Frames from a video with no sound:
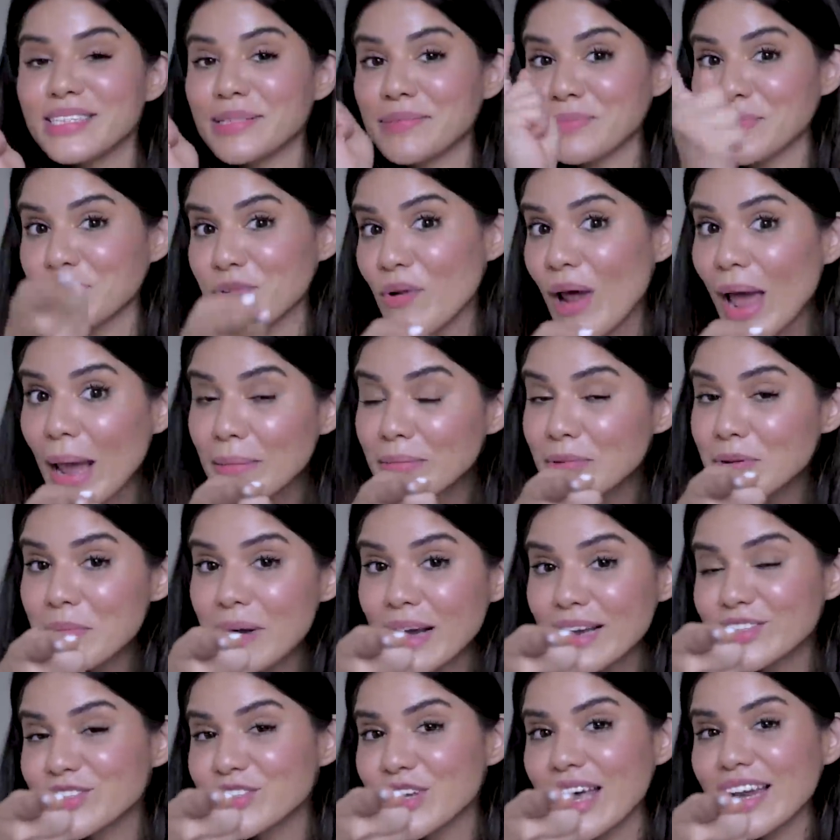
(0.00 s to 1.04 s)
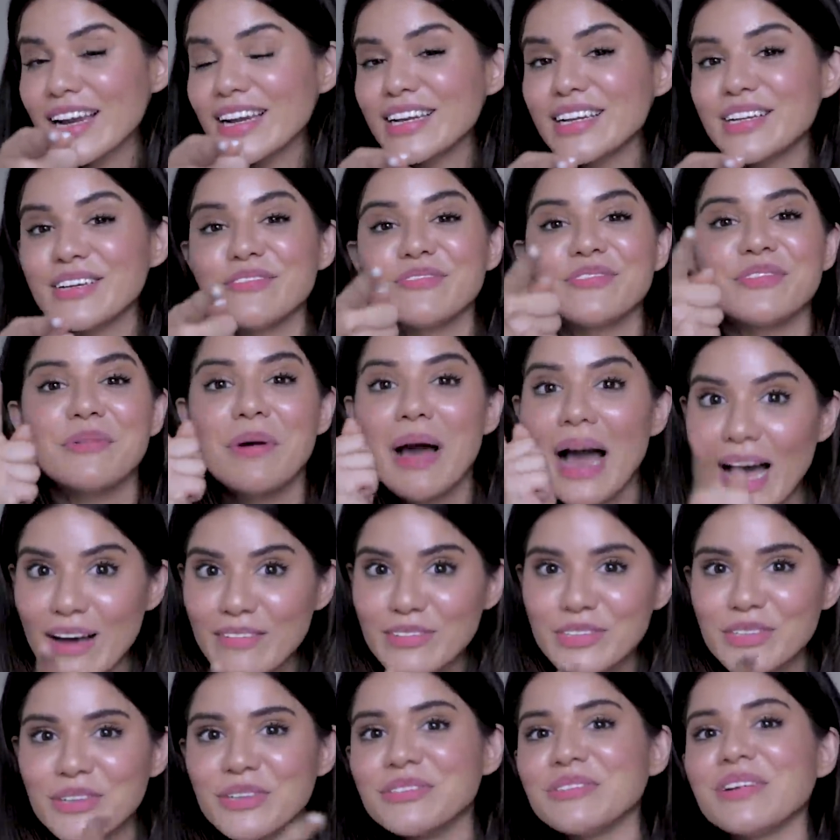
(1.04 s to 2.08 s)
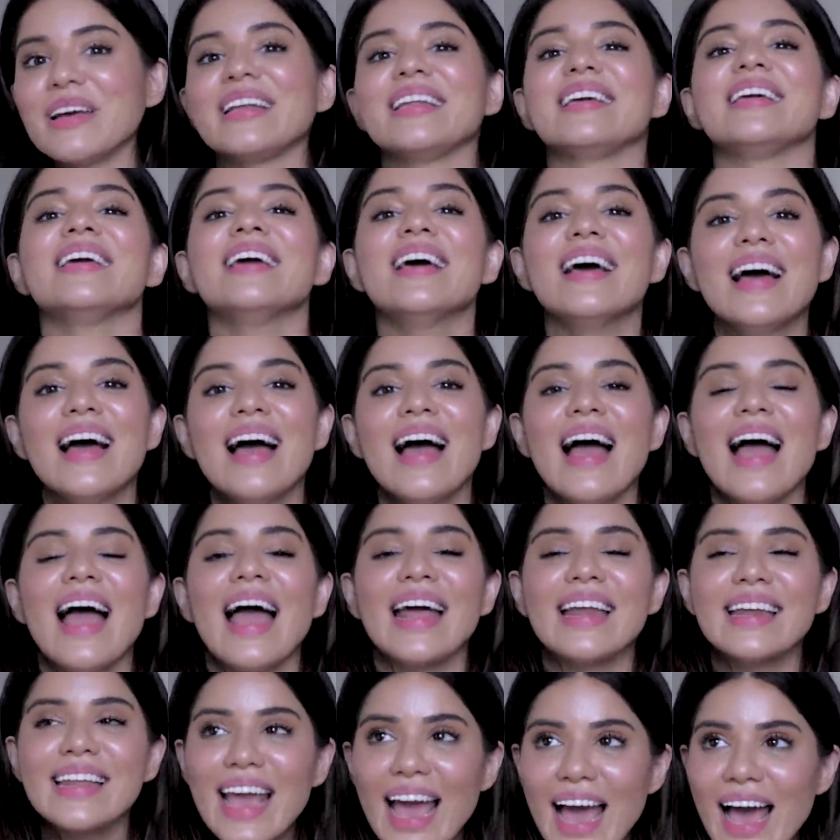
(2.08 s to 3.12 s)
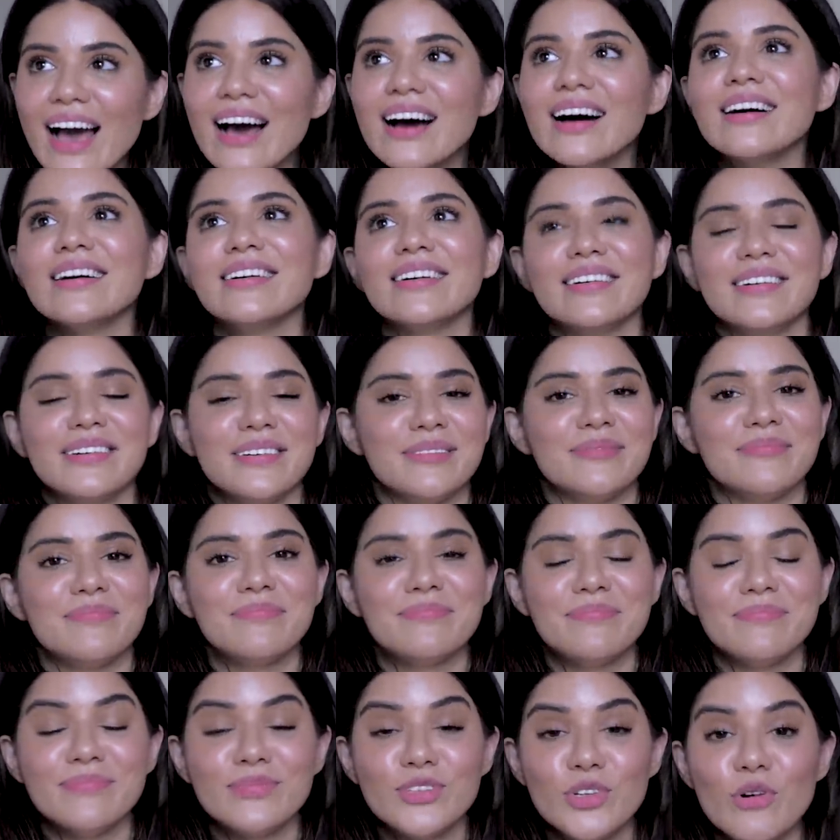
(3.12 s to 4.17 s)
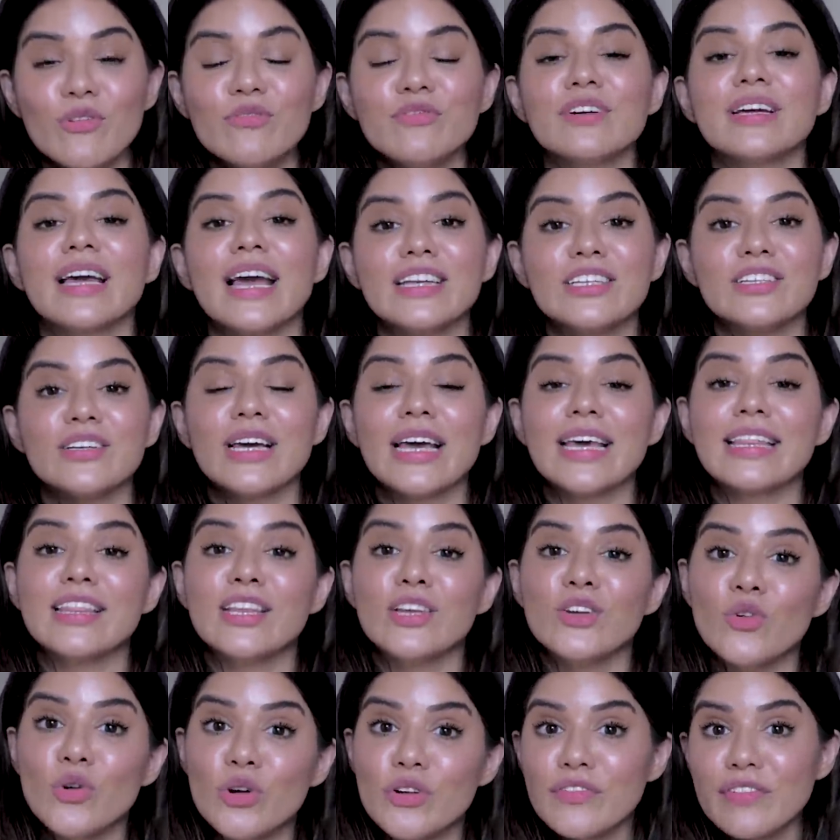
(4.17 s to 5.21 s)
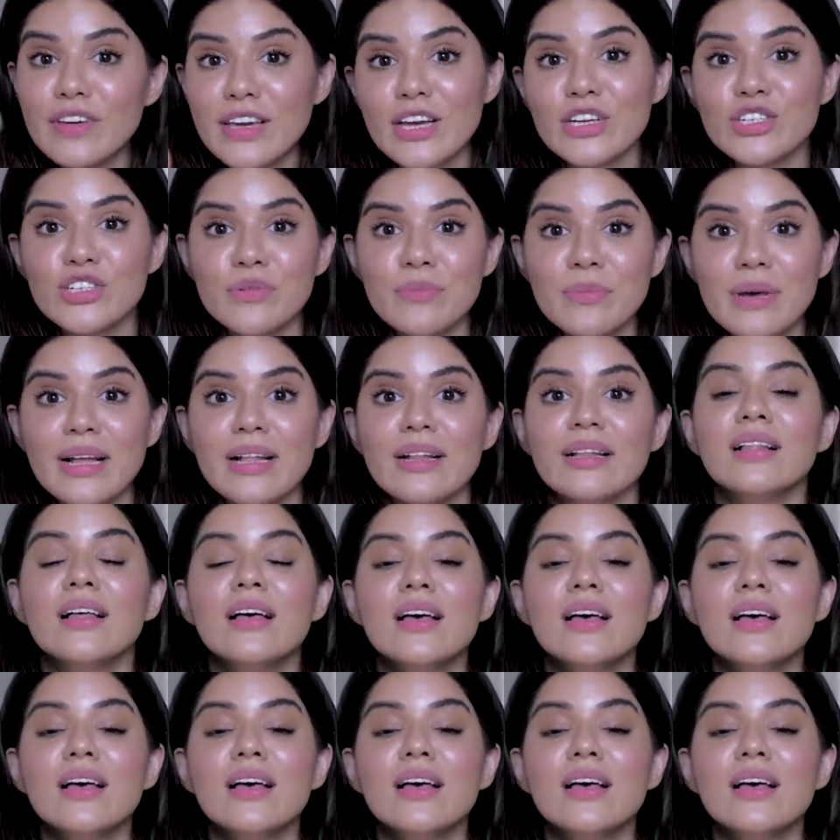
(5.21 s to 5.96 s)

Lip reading: subscribe to my channel if you haven't already. And yeah, don't forget to hit the notification bell